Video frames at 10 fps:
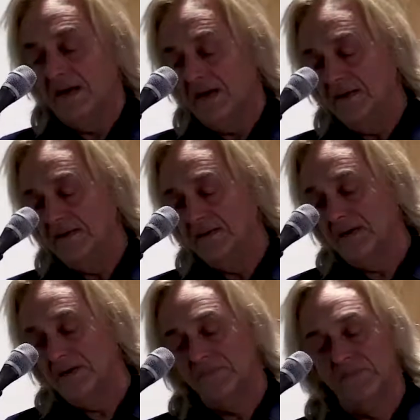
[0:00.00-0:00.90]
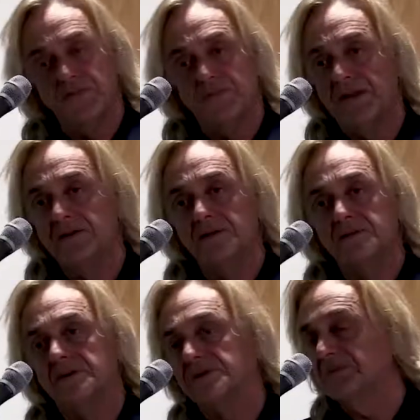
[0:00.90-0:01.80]
And from then
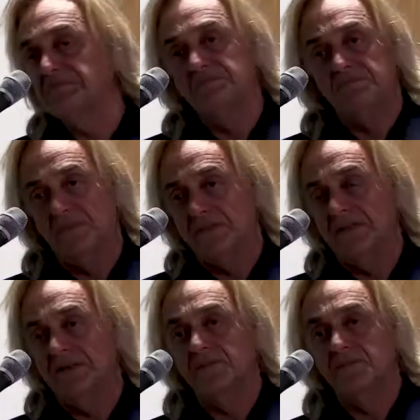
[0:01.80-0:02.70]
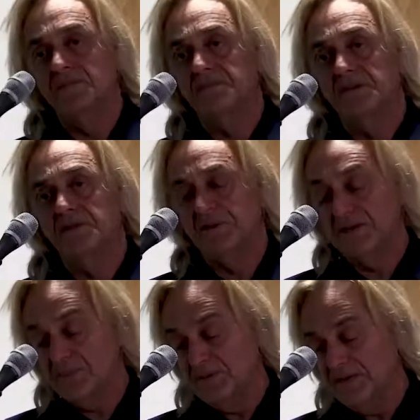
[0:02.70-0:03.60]
onwards, the
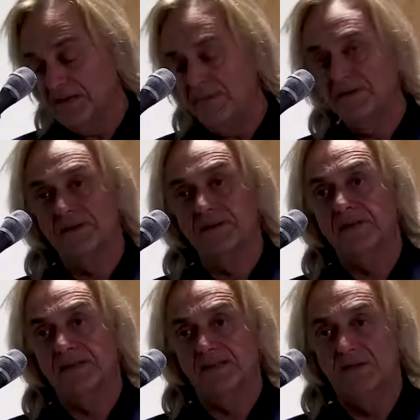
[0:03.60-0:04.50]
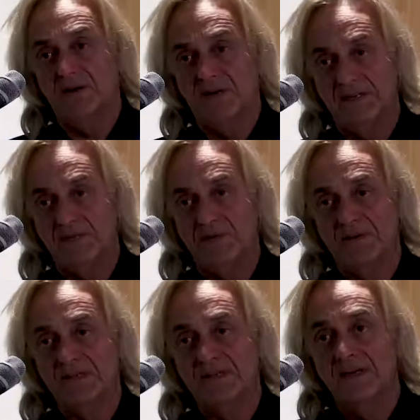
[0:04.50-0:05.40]
friendship developed, and I did the book on his
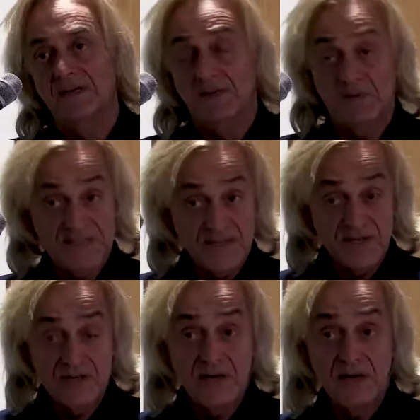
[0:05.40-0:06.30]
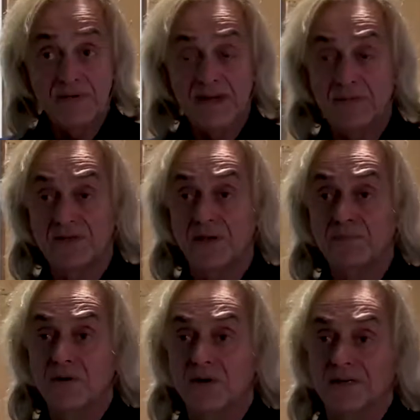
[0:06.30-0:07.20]
prints. It was touch and go whether I would do a
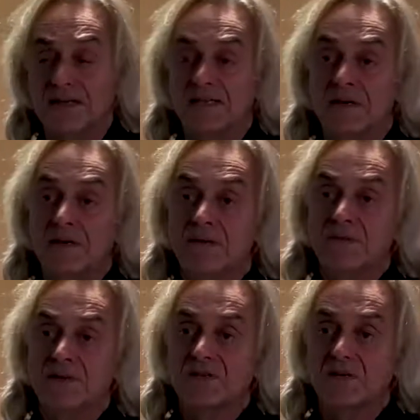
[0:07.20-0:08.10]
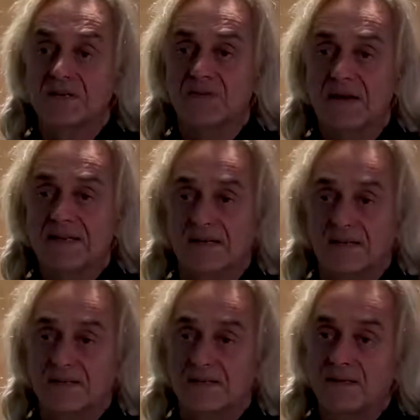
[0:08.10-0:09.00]
book on his prints or his
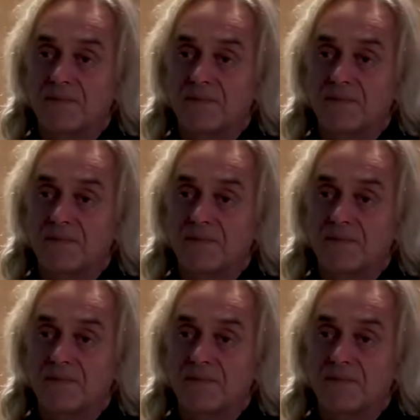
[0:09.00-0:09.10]
writings.